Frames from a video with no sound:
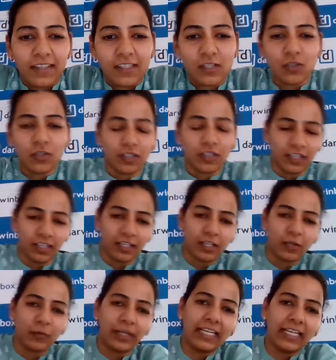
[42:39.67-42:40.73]
So
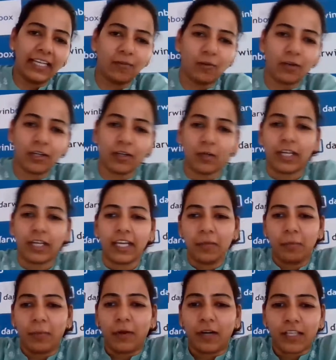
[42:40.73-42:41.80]
quickly, I wanted to take
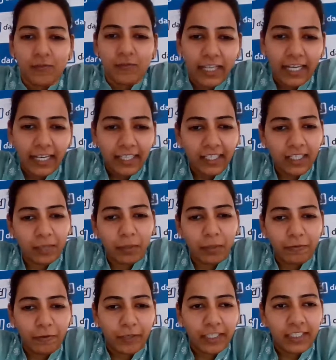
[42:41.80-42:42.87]
a pause. We had a couple
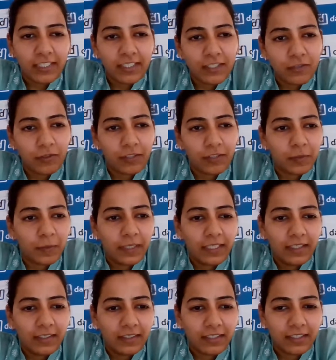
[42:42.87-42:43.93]
of questions for the
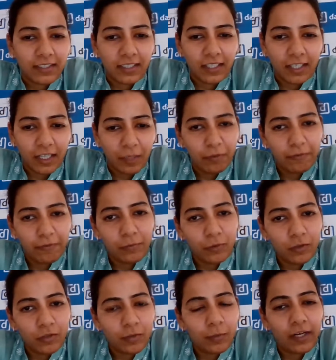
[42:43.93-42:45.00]
speakers, a couple of
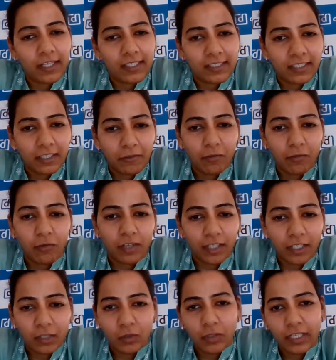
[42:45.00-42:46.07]
more points that we
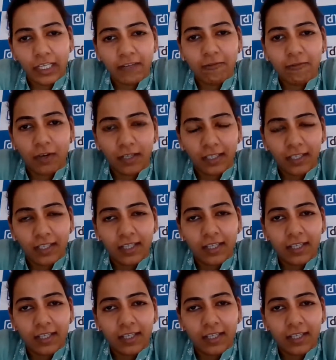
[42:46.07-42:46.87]
wanted to delve on,